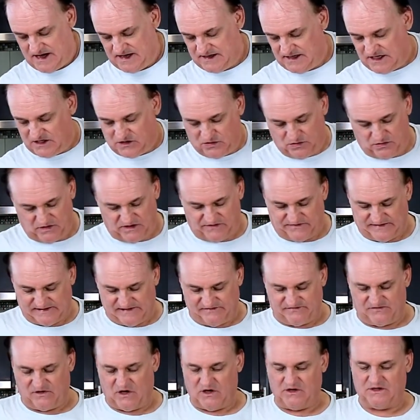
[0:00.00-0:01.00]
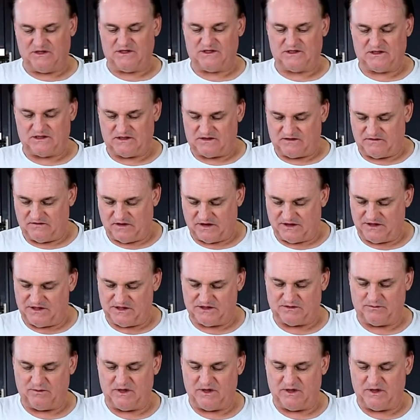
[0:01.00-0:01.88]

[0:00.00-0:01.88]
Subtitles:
The two different ones. One is